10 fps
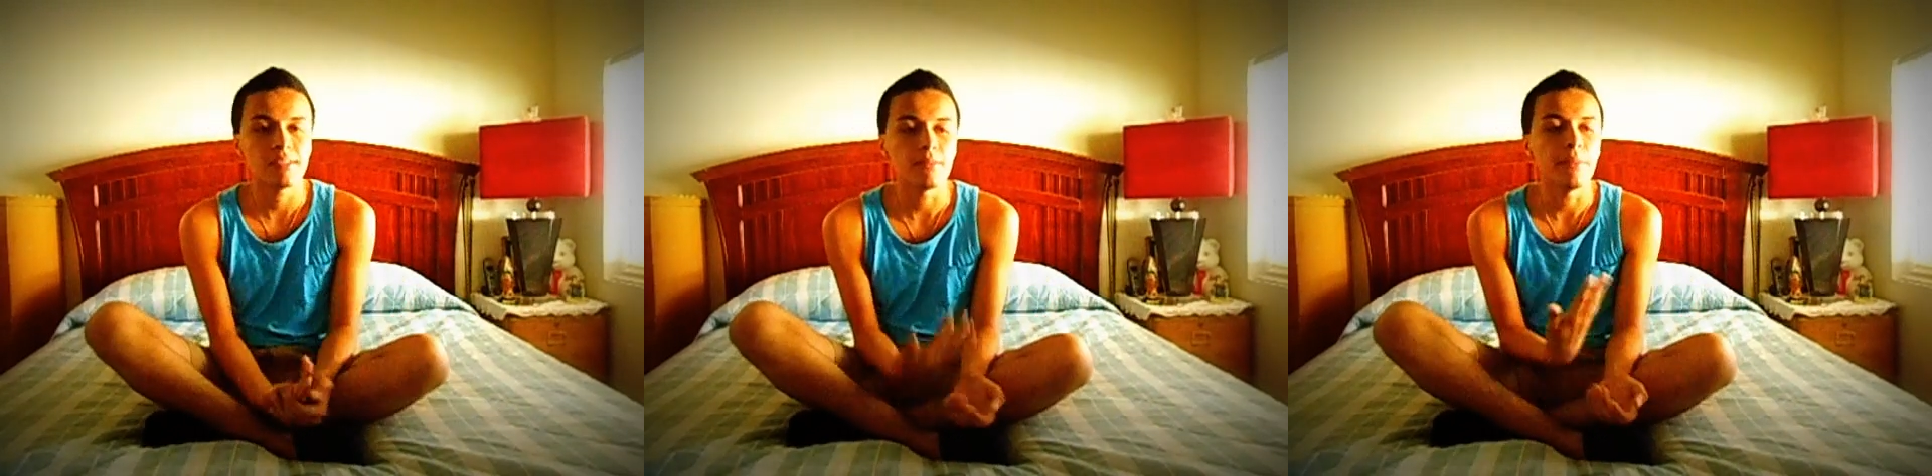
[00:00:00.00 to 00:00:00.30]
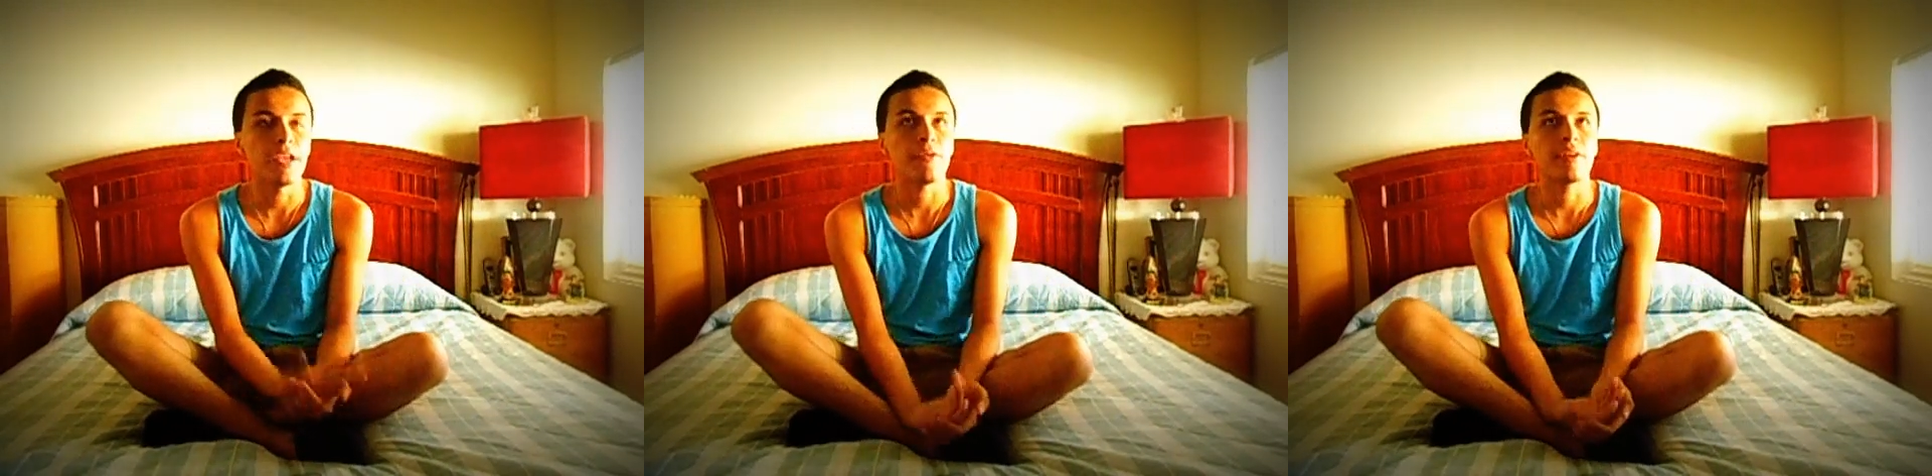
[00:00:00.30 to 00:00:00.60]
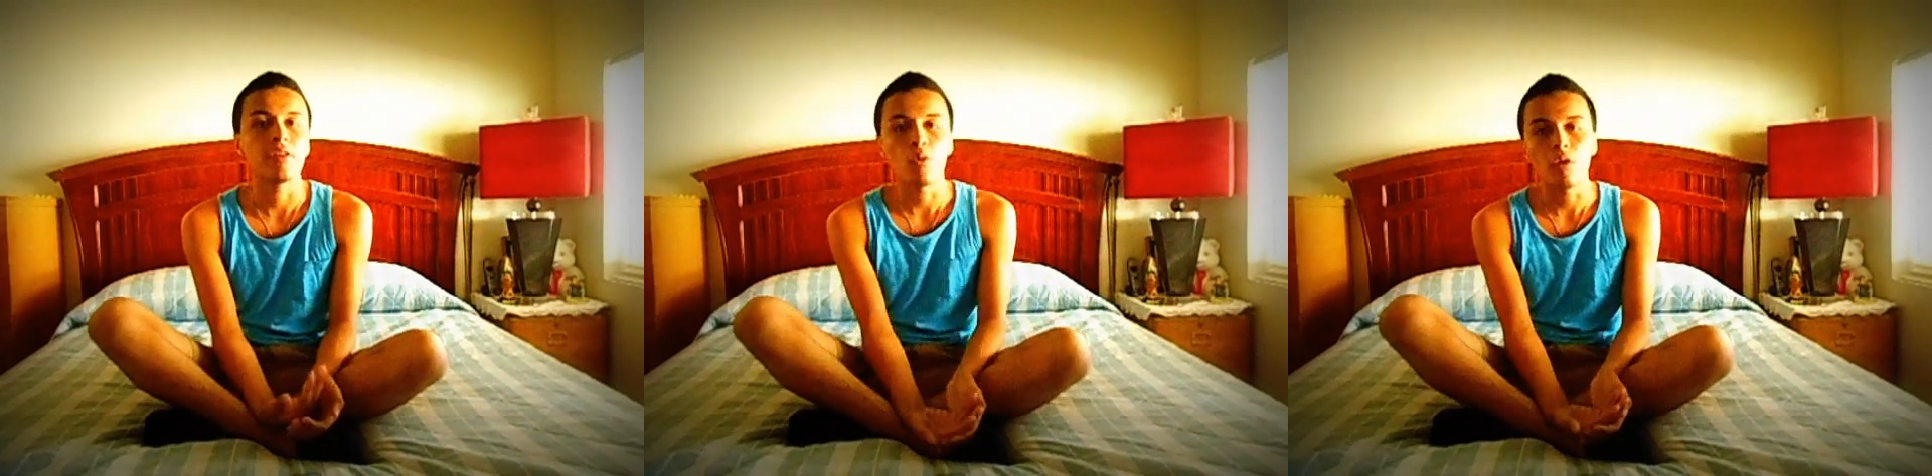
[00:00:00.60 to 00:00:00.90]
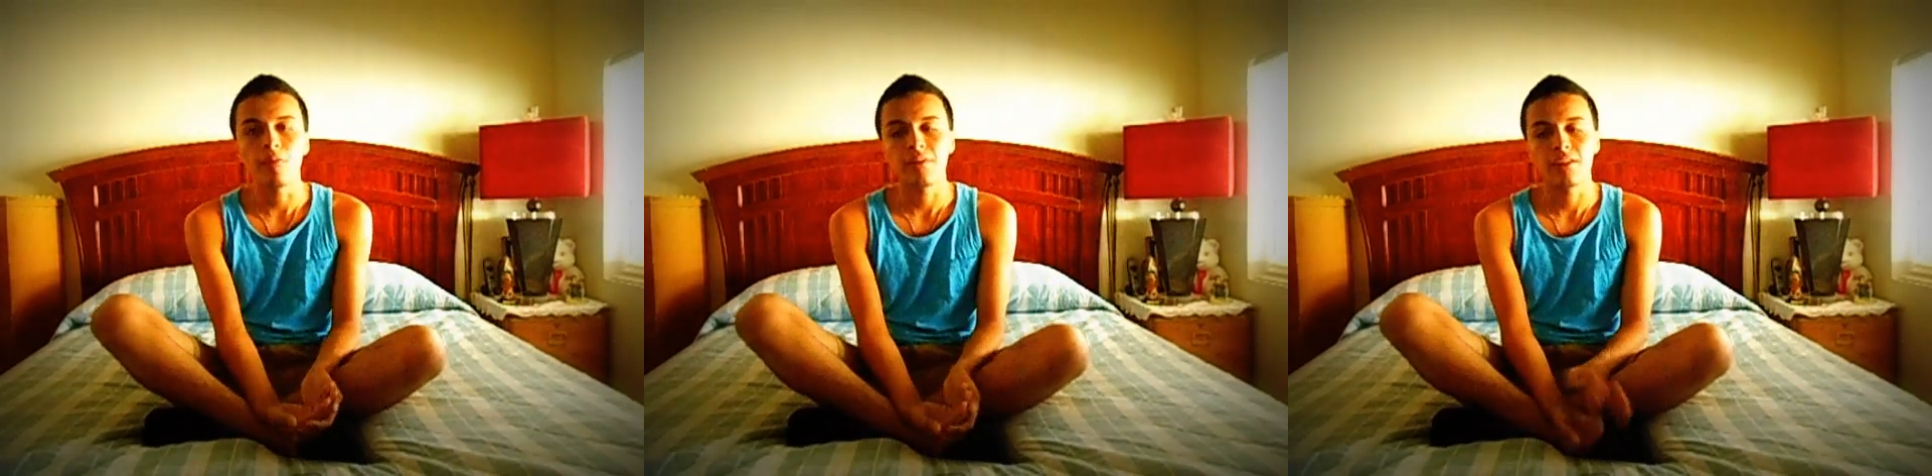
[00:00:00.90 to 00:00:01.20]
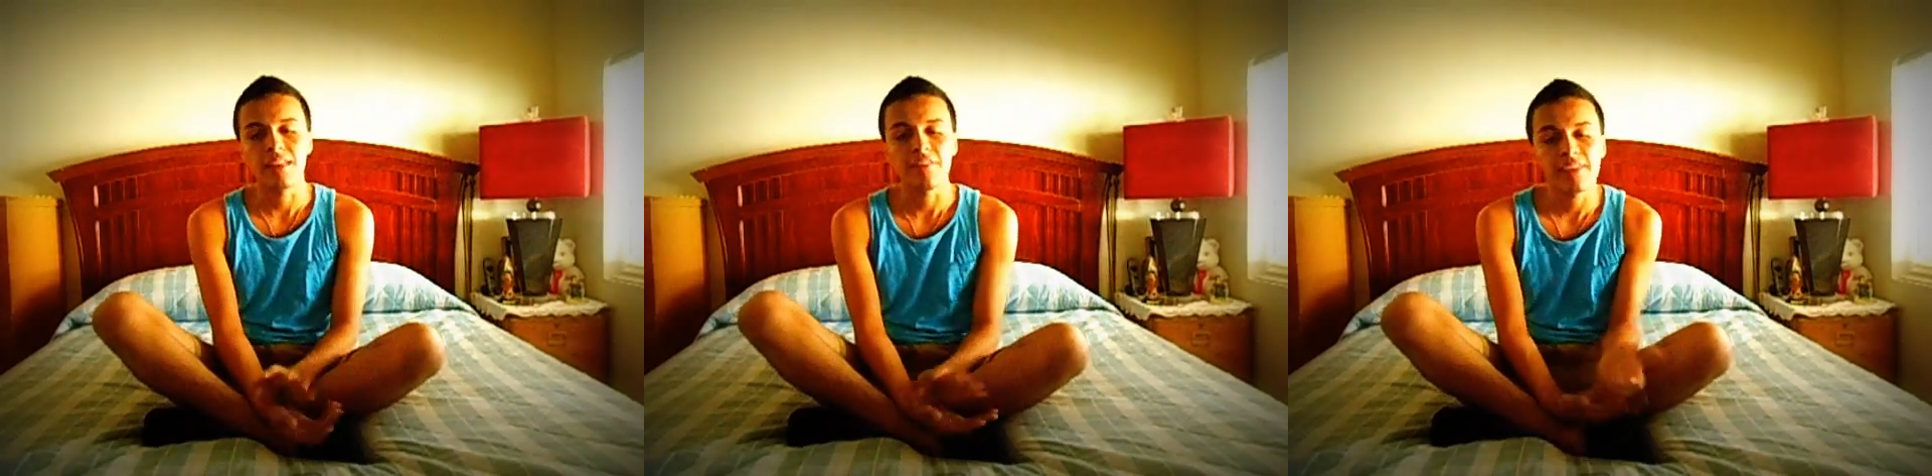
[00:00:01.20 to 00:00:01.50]
to marry a
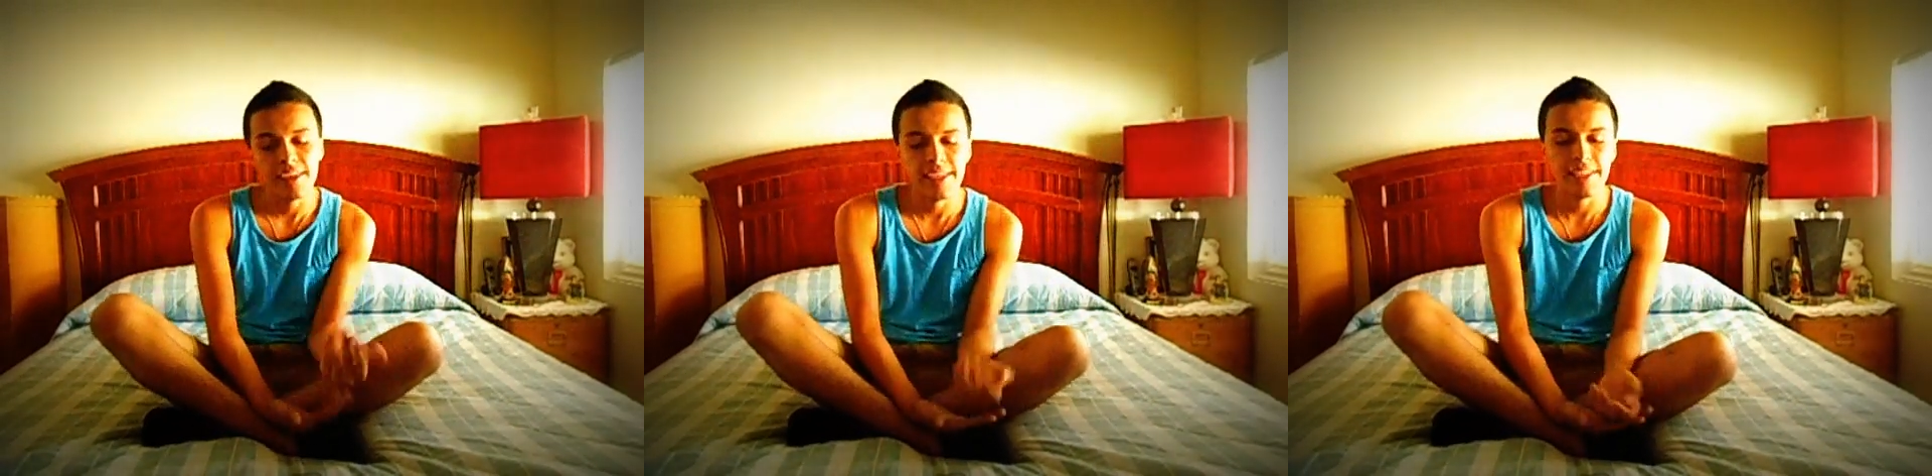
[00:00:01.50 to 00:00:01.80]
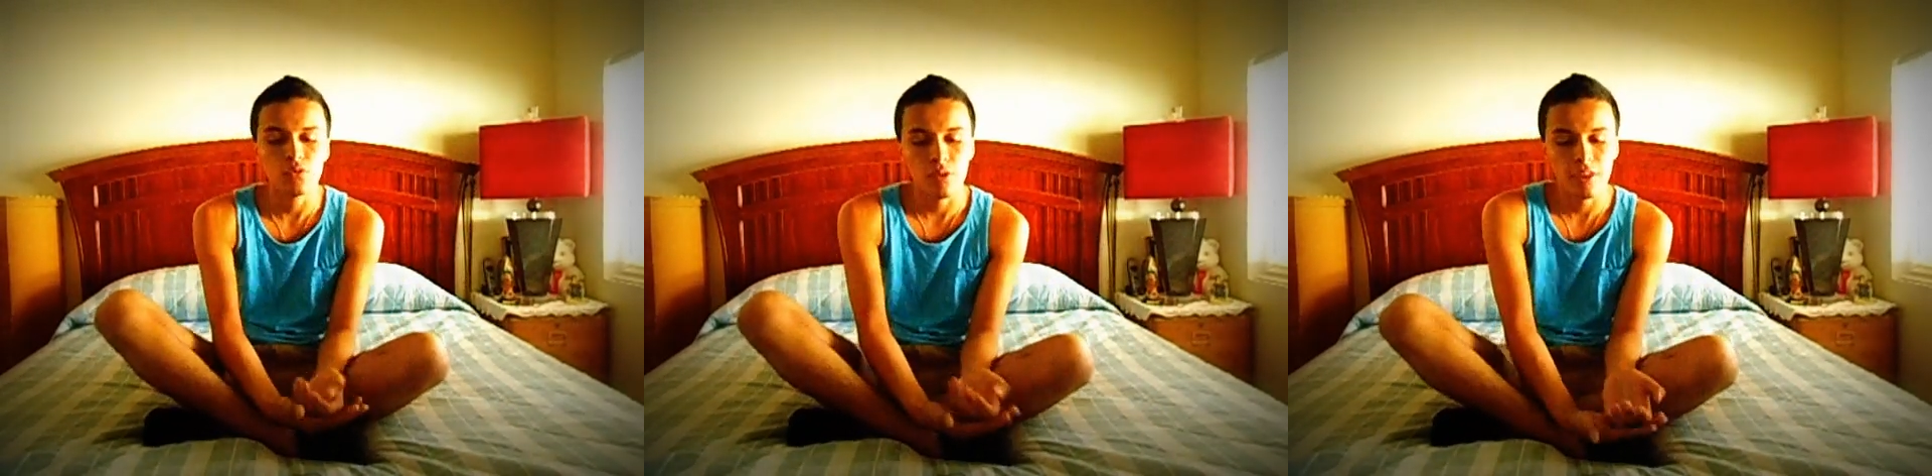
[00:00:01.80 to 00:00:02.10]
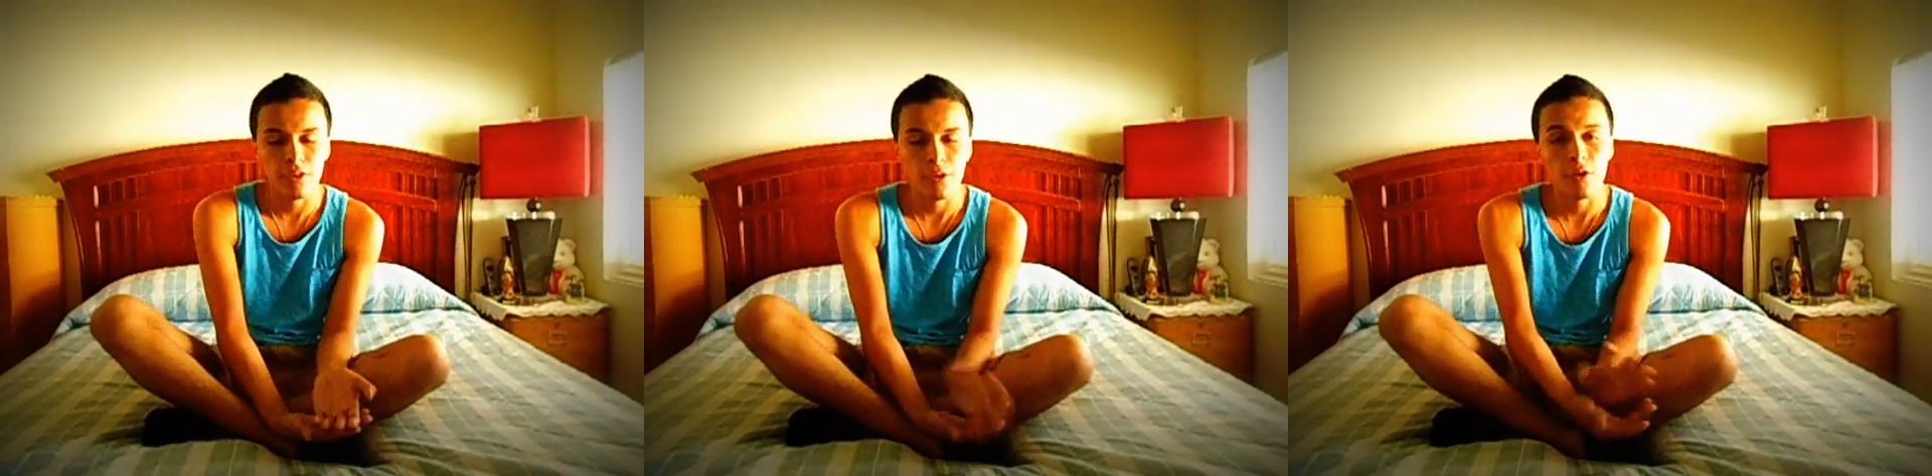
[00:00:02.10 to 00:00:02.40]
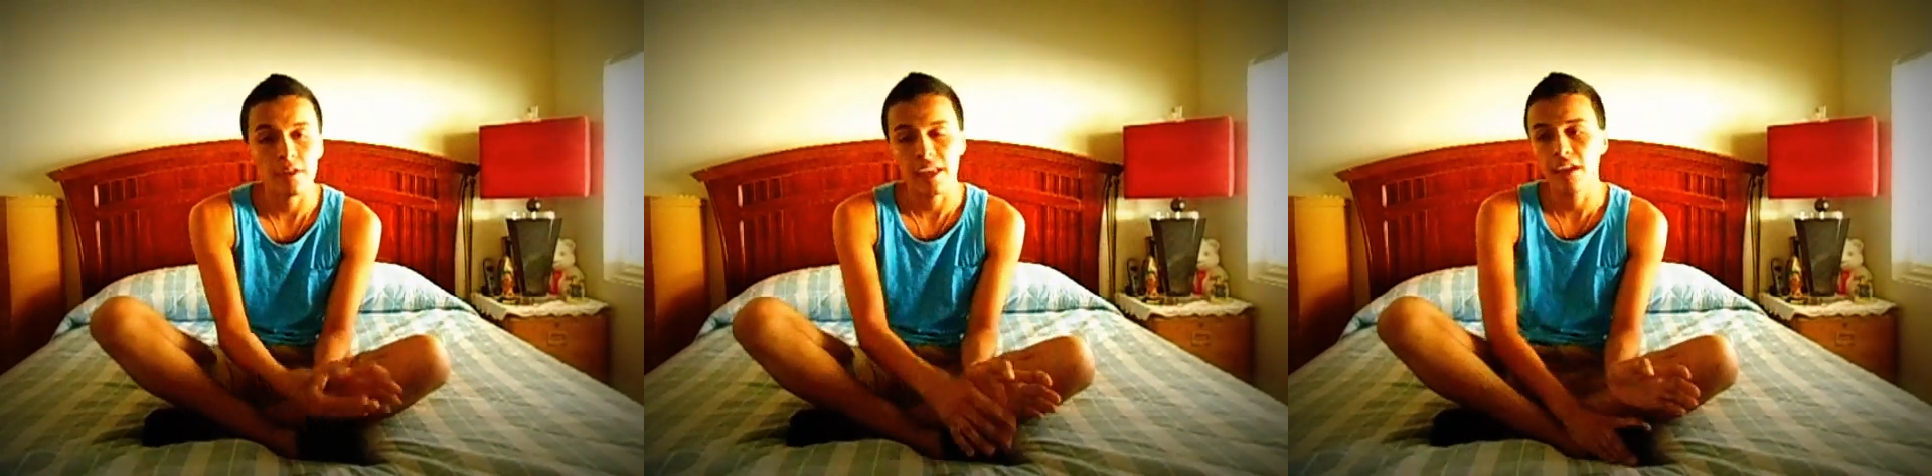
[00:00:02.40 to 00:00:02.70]
woman and have kids with her and